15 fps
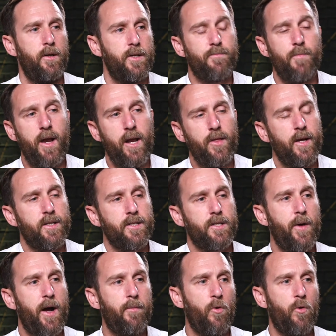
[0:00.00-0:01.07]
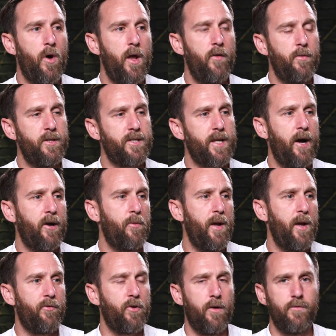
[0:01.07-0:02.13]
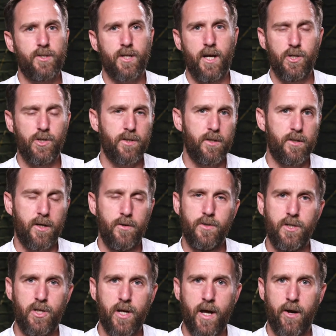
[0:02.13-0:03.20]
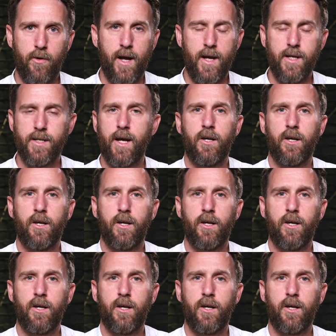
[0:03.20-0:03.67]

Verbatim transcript: there's many things it's about, but one of them is how can we have conversations that don't degenerate?